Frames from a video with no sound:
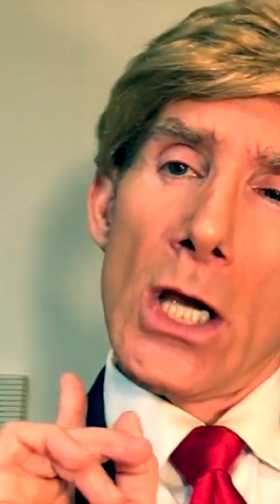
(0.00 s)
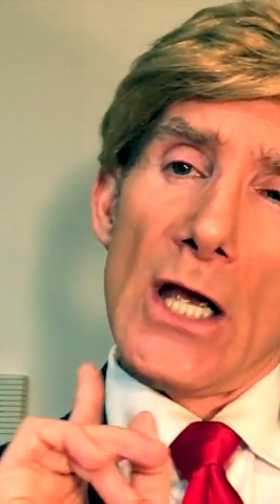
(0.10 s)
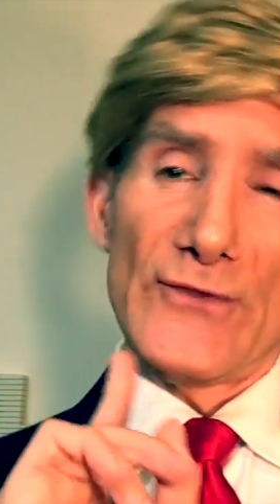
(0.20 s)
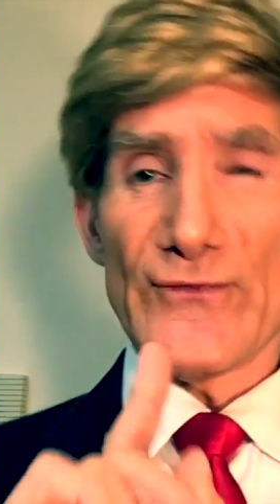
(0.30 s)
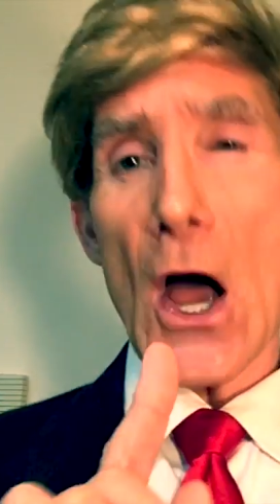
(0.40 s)

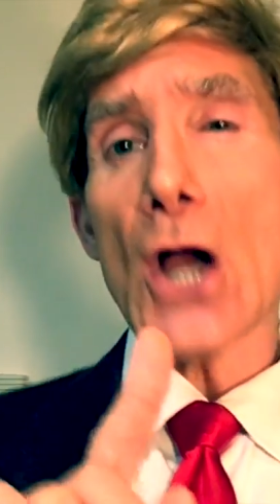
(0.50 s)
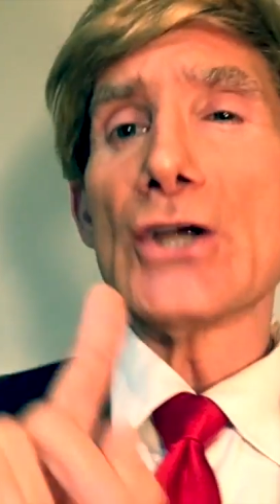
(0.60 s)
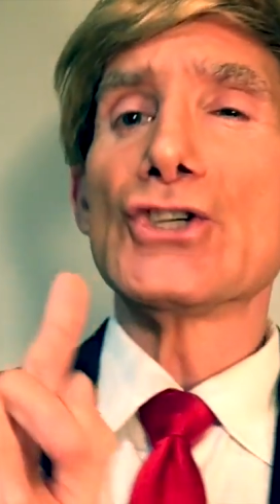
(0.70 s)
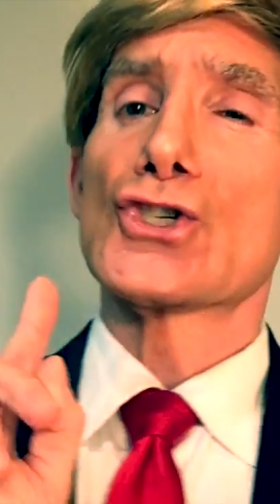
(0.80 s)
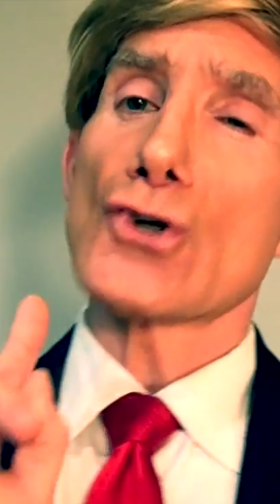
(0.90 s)
as far
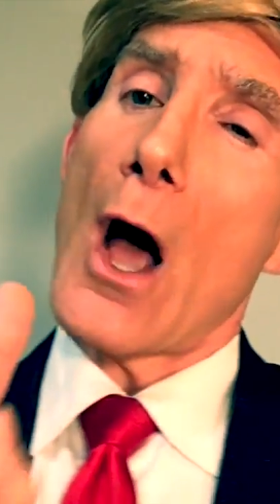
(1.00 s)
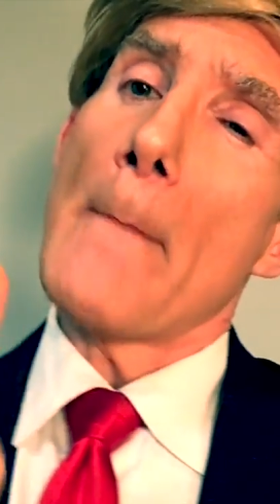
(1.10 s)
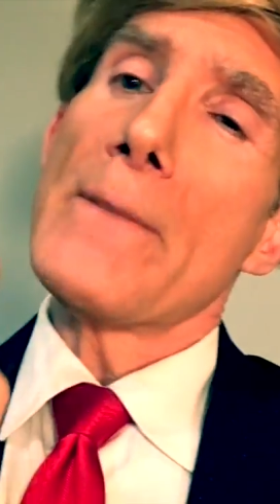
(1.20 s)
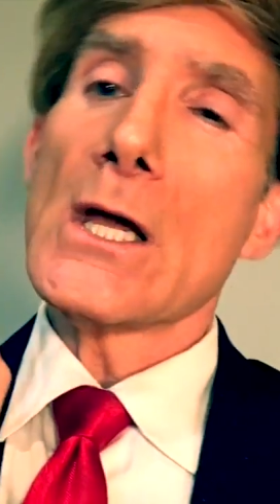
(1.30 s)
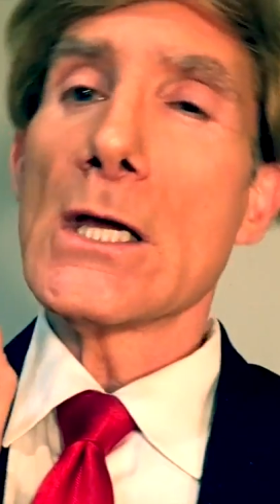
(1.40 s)
as
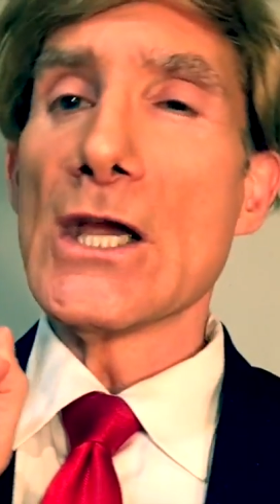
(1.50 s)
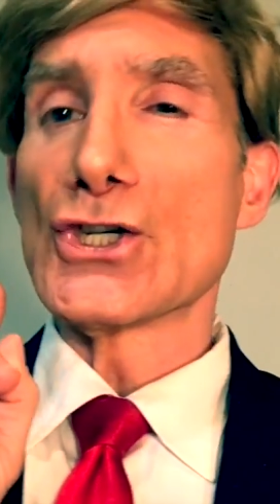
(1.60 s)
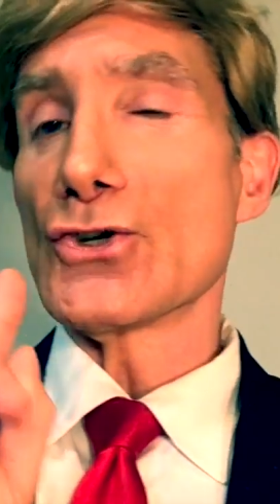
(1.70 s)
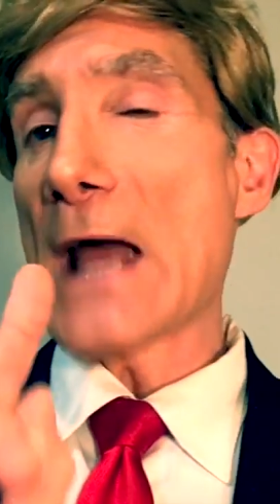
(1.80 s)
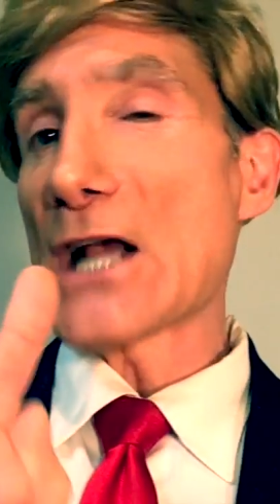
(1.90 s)
Trump,
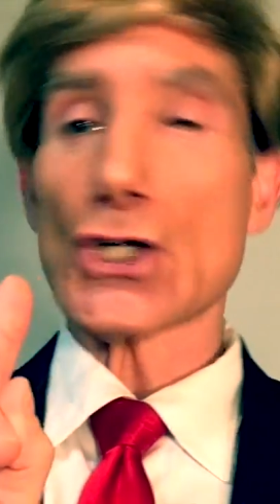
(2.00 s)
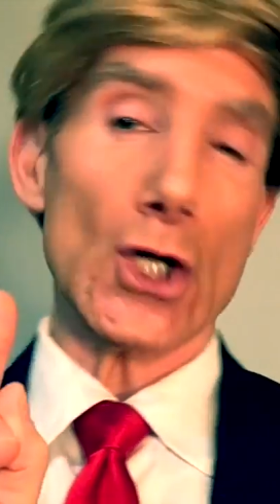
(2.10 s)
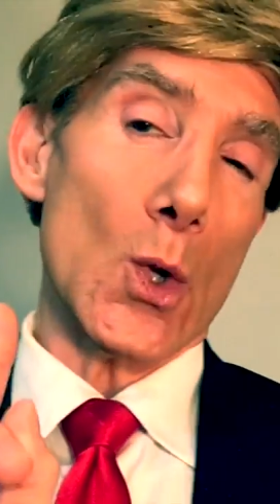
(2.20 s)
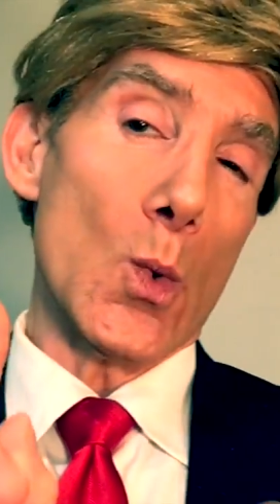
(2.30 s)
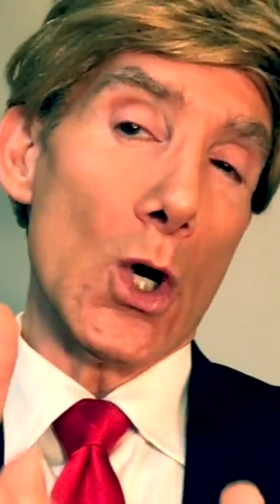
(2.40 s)

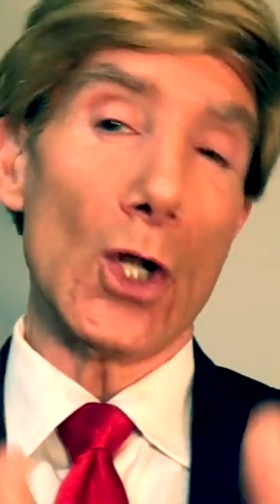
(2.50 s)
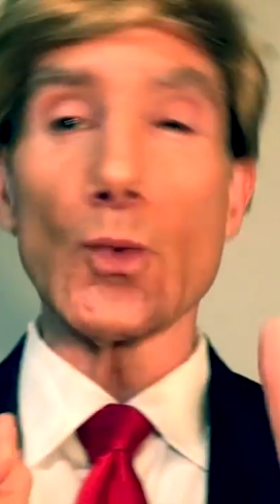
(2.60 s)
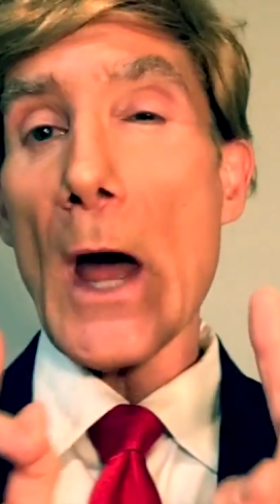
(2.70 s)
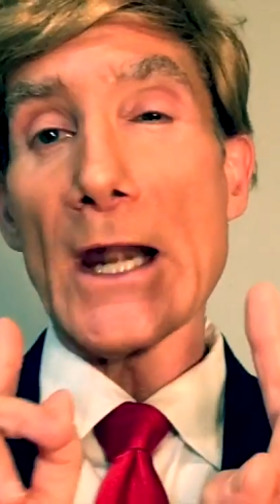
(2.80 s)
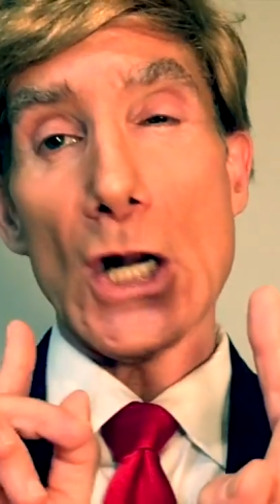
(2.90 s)
international,
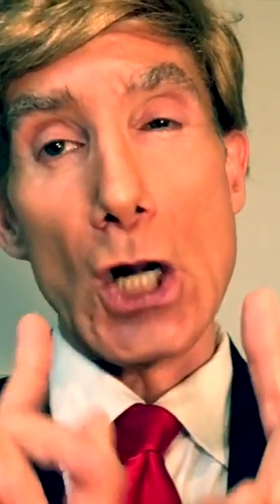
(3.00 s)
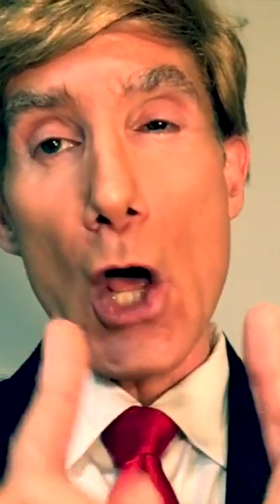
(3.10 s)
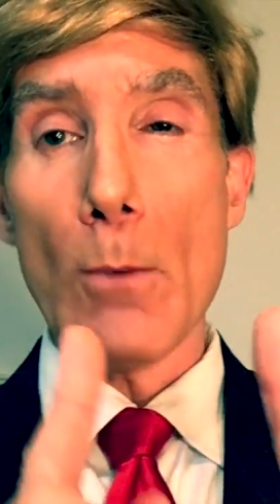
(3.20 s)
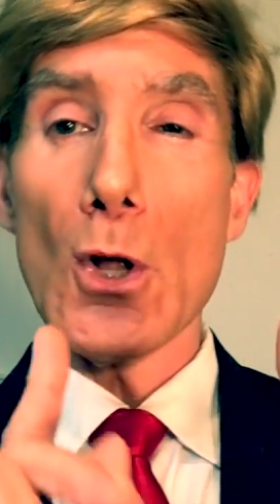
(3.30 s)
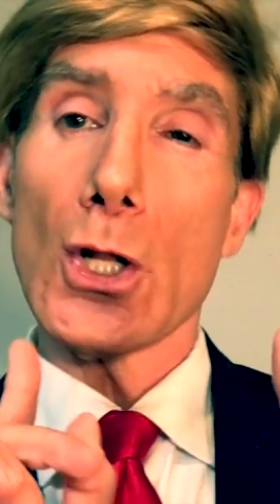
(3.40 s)
worldwide,
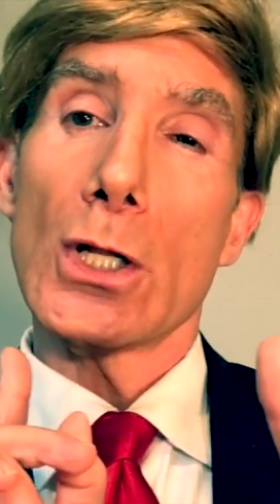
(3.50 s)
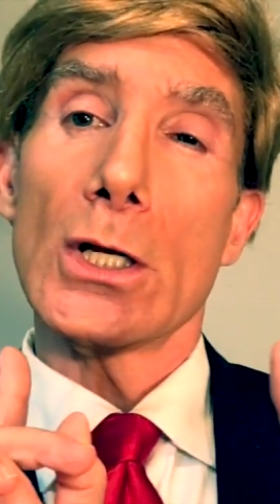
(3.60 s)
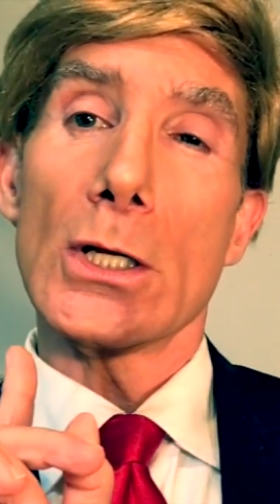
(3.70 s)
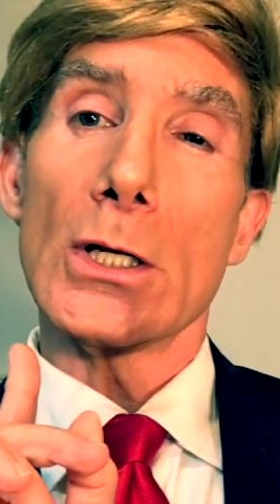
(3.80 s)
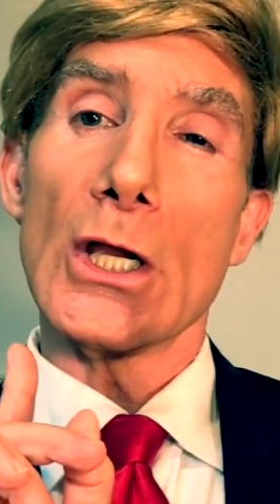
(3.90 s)
global,
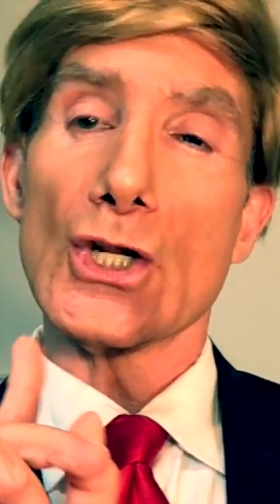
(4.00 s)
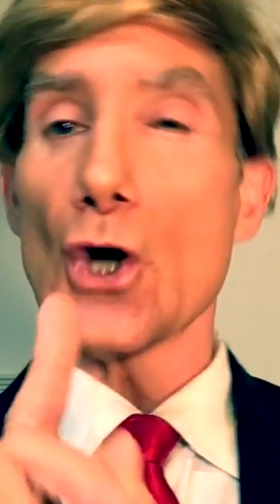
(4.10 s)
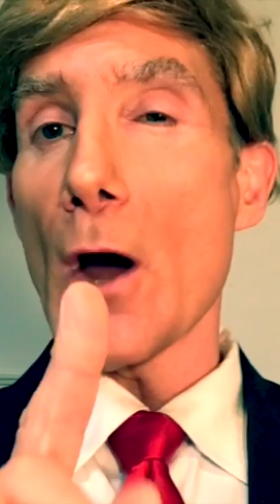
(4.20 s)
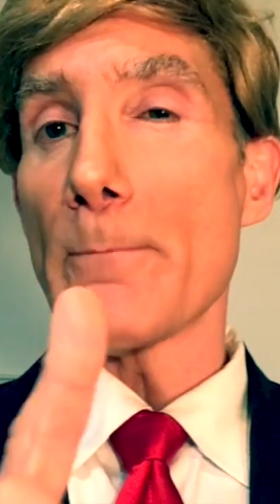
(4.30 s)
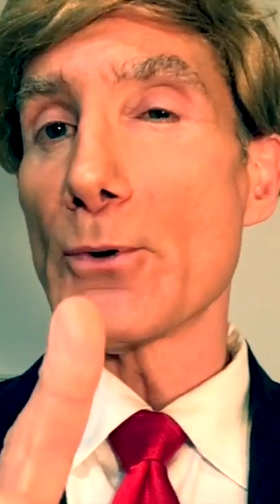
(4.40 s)

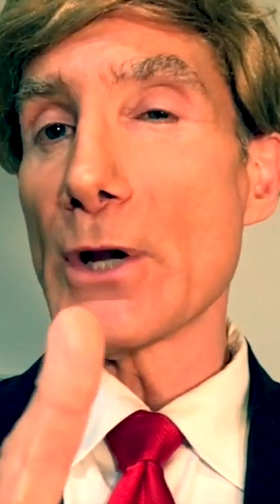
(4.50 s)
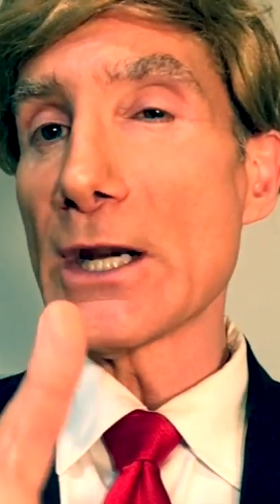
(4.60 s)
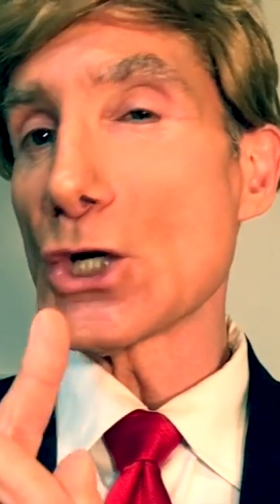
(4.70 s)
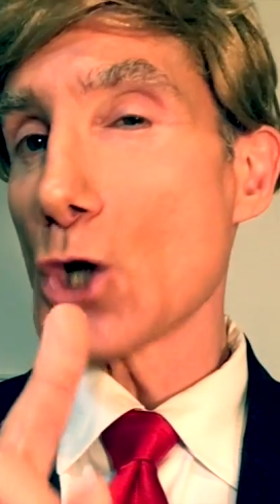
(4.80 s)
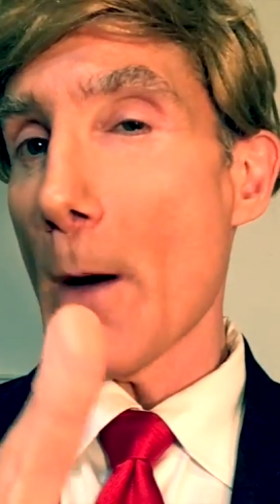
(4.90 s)

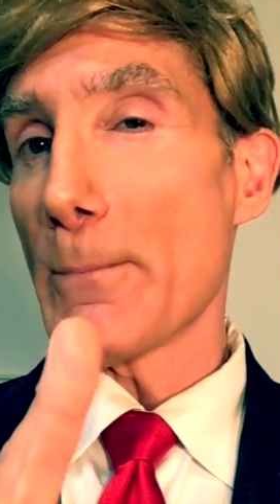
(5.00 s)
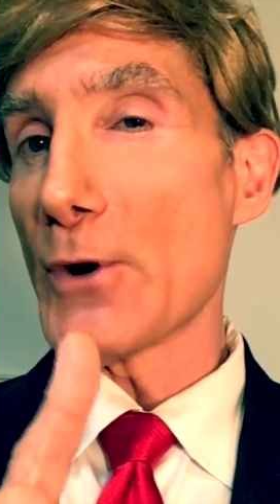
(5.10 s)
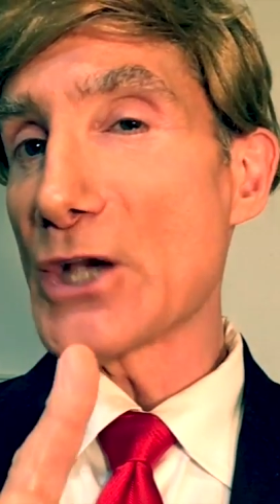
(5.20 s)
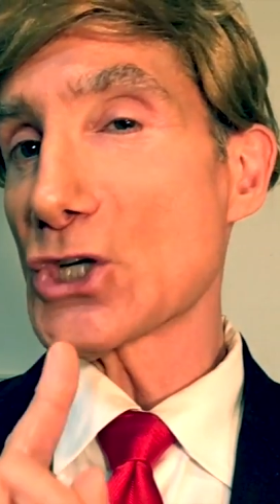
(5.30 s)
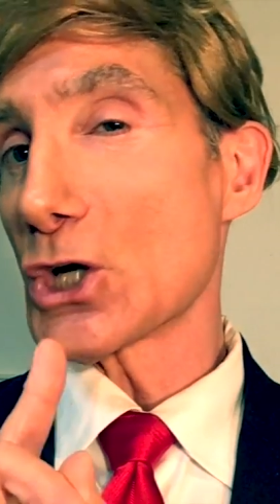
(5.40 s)
incorporated
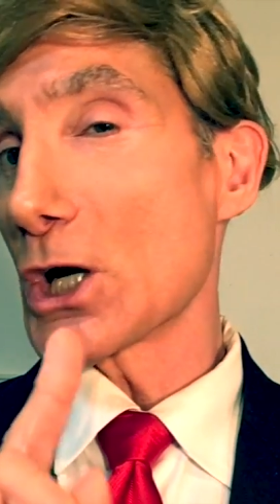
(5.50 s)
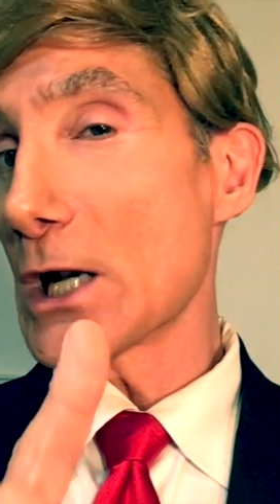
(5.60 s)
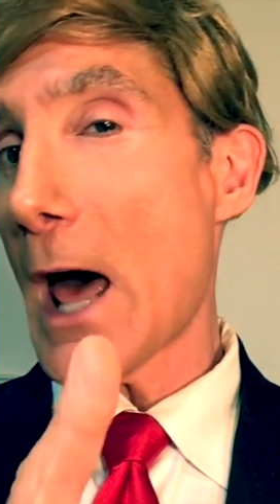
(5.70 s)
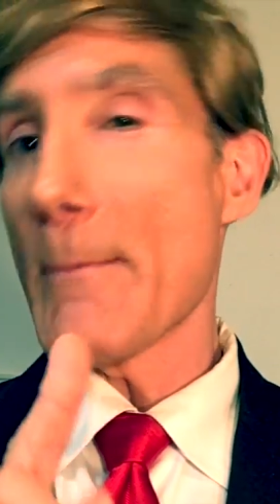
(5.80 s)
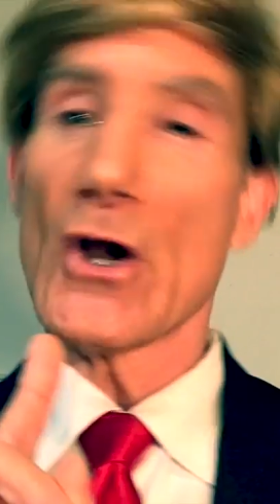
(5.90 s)
corporation
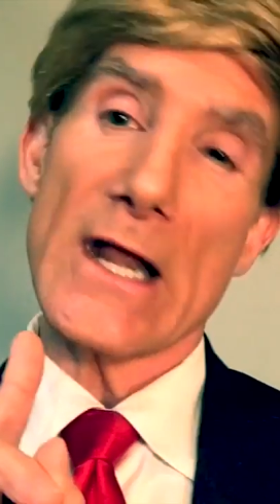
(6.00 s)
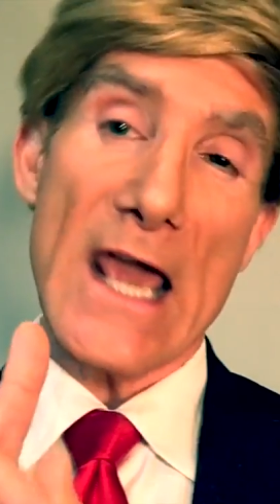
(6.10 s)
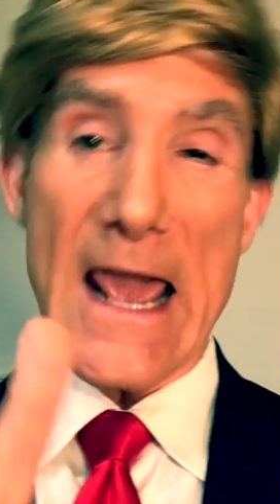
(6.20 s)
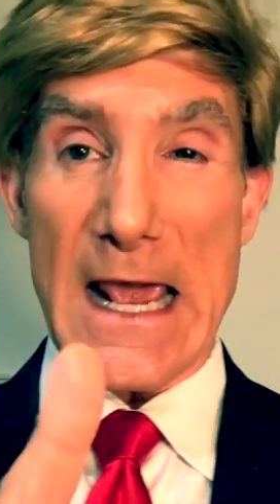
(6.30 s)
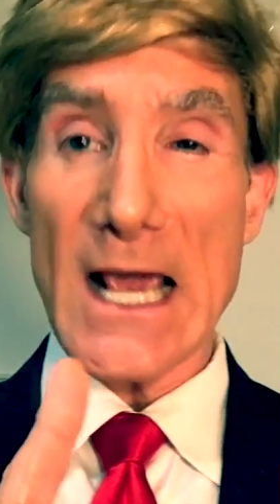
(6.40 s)
conglomerate,
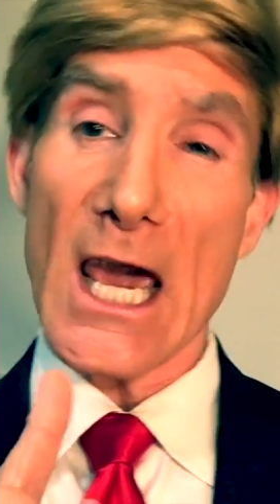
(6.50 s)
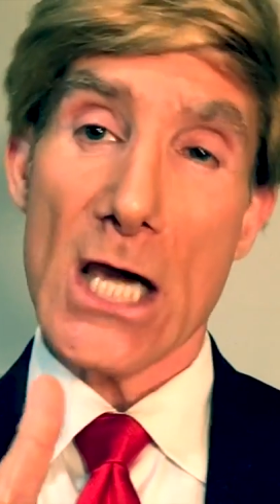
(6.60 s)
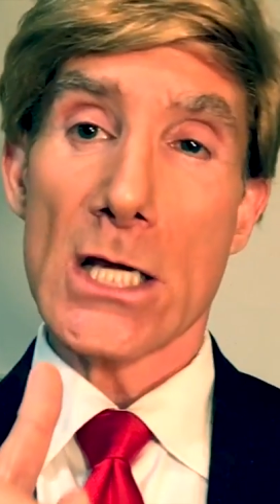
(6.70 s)
Inc.,